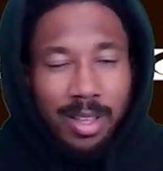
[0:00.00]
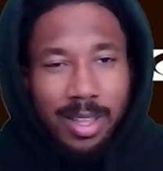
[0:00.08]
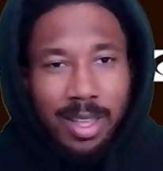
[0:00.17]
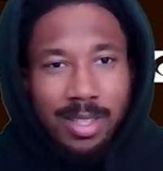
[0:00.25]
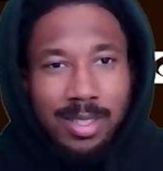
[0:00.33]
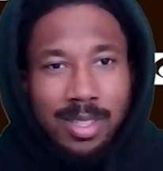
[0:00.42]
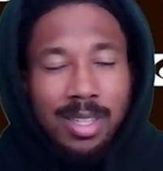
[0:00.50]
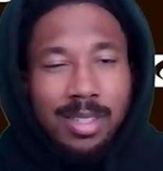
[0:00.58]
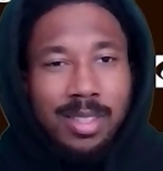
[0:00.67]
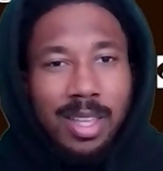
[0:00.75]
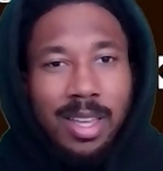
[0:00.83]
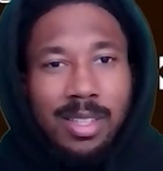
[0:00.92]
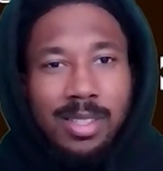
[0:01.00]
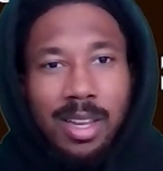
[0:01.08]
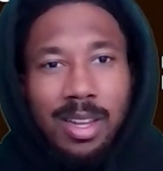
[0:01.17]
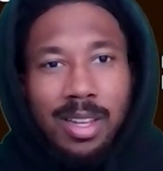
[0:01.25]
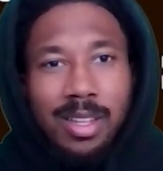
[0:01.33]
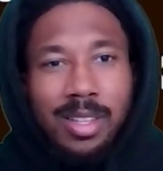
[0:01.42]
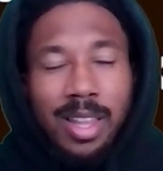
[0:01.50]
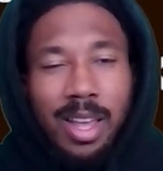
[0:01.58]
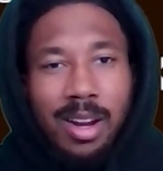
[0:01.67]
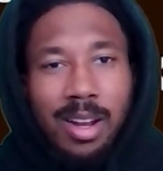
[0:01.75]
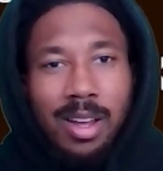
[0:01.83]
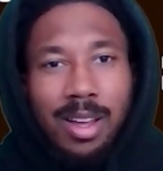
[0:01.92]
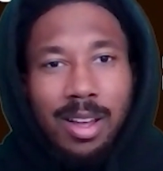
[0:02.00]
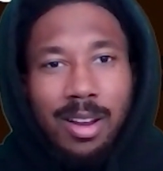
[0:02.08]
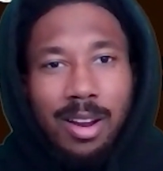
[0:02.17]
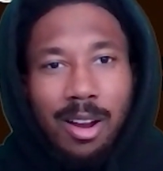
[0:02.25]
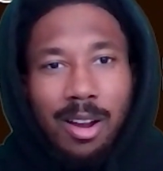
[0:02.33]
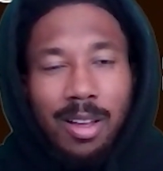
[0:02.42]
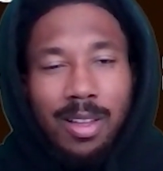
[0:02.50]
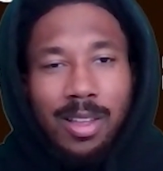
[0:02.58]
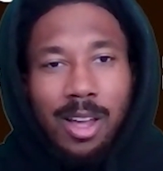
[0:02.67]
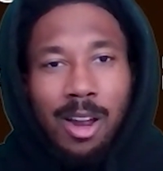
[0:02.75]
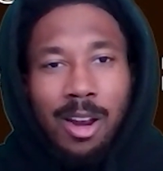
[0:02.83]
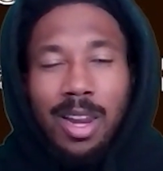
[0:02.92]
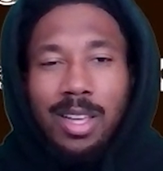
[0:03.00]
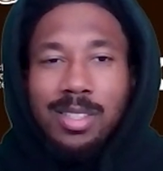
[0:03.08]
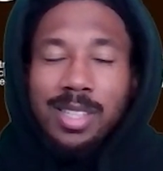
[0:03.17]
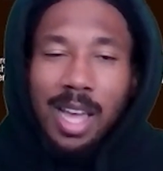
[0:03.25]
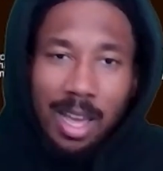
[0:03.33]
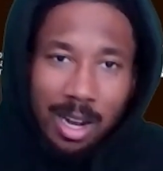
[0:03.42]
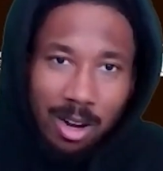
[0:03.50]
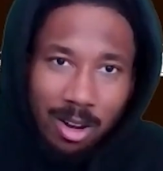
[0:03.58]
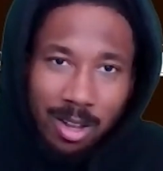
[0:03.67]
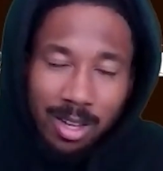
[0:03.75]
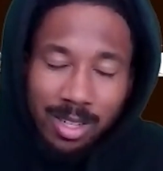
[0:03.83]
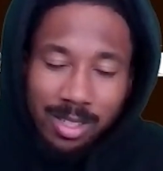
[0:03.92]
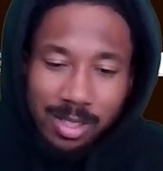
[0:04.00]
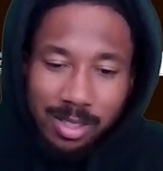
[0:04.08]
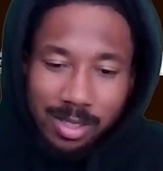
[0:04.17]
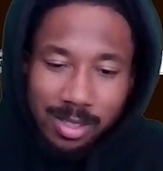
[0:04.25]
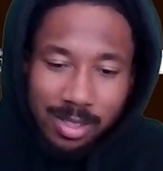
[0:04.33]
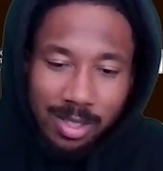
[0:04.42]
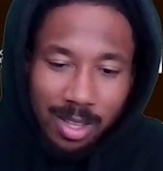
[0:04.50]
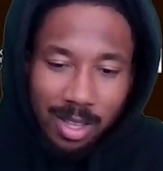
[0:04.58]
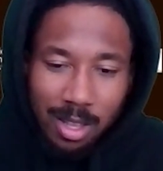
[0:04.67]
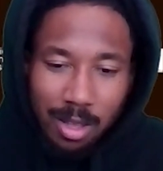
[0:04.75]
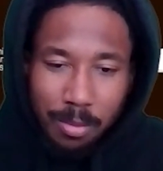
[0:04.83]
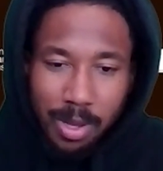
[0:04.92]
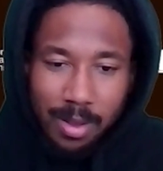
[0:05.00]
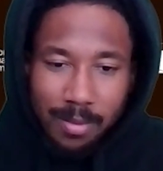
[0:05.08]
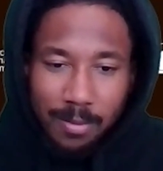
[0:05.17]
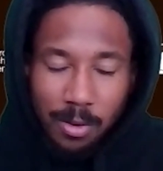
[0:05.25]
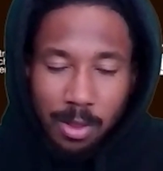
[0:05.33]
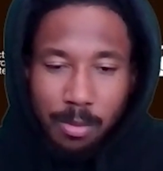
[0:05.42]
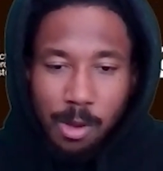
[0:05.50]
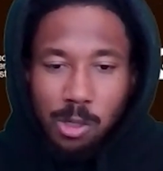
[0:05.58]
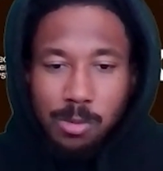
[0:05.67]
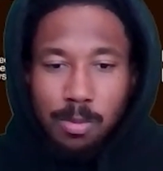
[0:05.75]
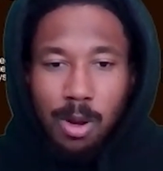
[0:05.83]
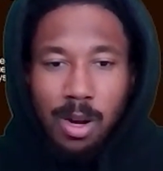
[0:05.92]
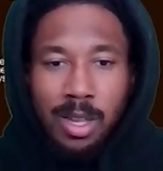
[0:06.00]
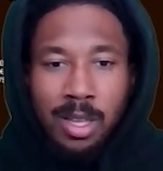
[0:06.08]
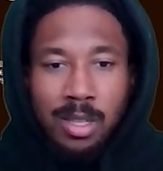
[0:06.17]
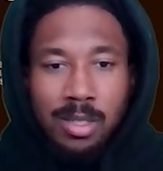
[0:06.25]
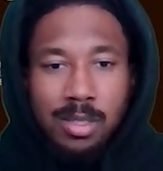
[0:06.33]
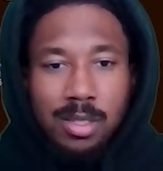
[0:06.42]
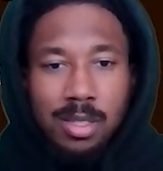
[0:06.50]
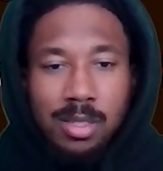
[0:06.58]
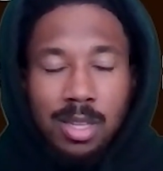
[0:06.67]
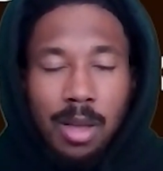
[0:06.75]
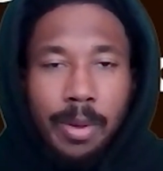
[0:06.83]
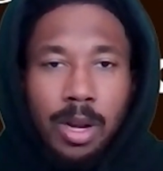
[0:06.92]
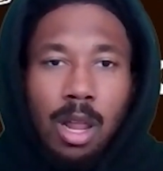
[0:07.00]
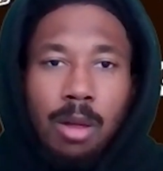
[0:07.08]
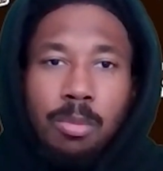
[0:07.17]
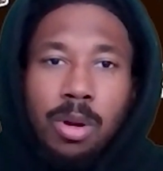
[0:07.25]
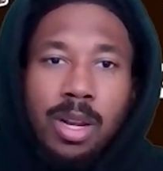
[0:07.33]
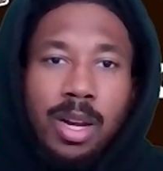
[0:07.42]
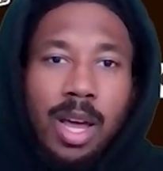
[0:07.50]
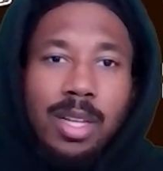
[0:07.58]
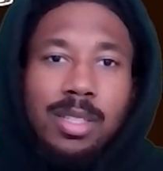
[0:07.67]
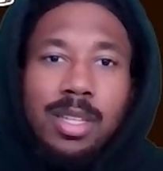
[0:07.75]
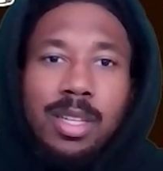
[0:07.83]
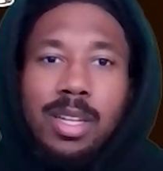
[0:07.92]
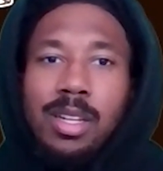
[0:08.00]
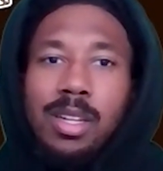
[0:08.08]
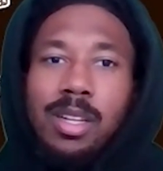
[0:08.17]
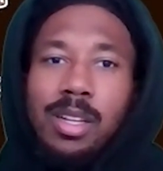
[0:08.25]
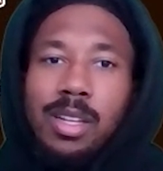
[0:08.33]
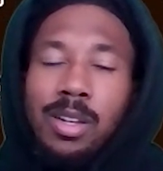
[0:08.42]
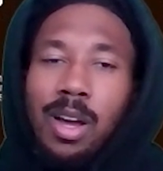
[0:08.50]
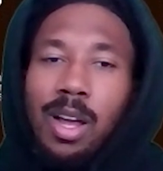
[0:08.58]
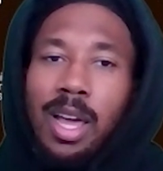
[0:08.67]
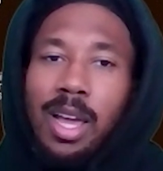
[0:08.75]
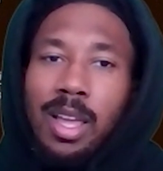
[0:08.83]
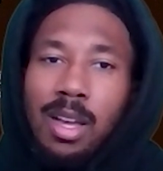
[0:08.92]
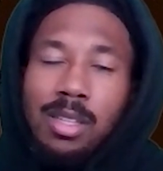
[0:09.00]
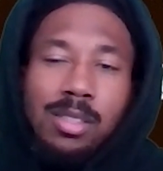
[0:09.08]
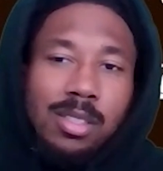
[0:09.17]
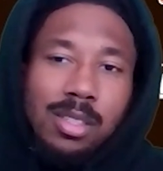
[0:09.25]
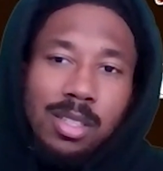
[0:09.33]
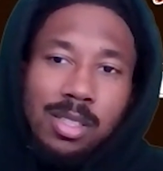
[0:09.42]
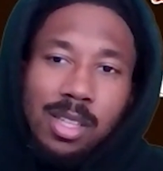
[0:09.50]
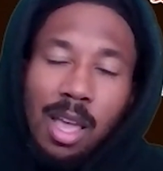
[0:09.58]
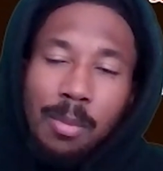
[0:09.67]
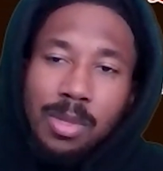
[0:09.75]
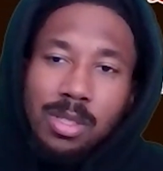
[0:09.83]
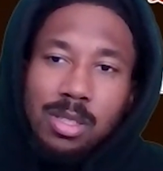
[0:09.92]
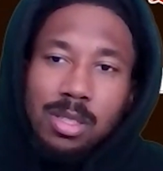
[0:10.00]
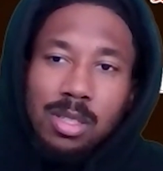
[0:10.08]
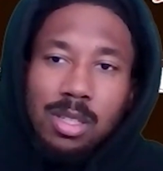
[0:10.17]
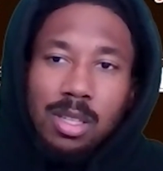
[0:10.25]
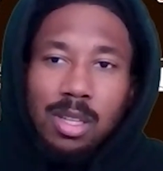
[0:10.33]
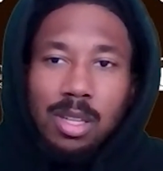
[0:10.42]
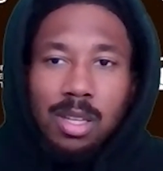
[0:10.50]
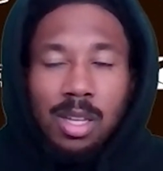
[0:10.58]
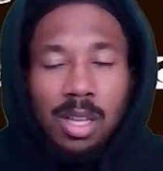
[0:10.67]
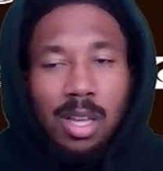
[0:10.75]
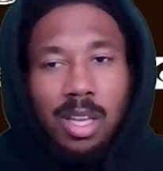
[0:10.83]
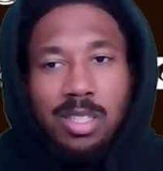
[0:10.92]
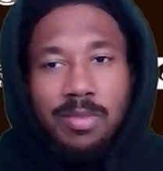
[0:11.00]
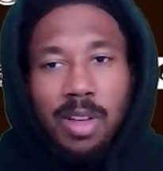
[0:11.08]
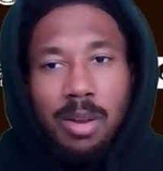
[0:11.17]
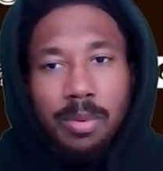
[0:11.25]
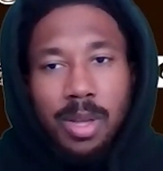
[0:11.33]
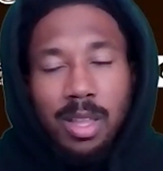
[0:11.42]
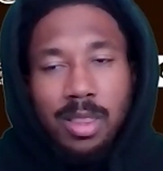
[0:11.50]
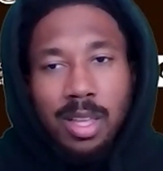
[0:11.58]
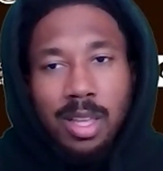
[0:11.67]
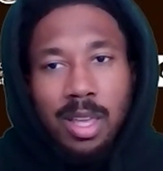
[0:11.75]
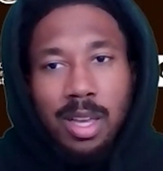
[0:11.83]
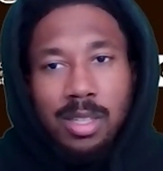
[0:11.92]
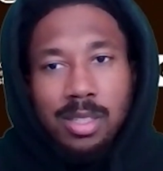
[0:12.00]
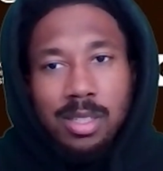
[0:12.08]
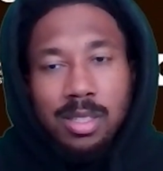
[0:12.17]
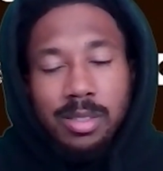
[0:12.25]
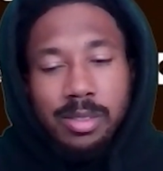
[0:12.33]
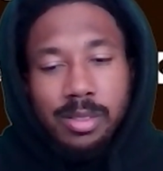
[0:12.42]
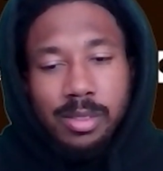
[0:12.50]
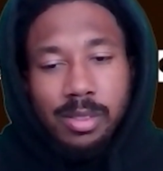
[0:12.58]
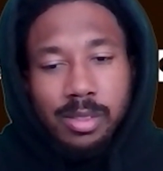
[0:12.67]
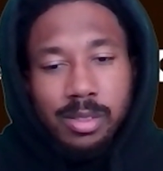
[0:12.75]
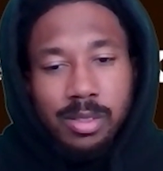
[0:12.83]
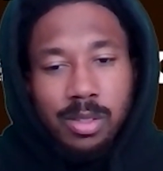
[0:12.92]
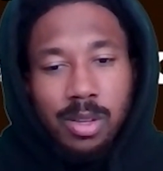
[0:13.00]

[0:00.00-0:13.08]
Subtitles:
sees things that are getting sat on, but for the most part, he's coming on pretty nicely, and I like how his game is developing. I think he has a